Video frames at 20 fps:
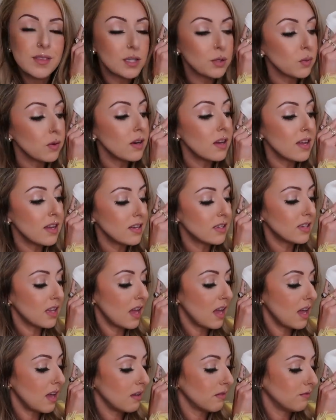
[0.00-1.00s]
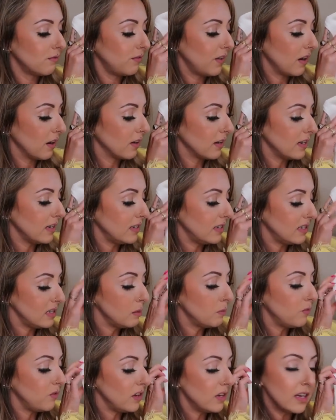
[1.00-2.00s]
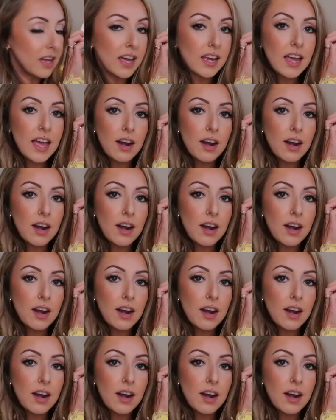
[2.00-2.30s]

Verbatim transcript: This one is a very deep v-neck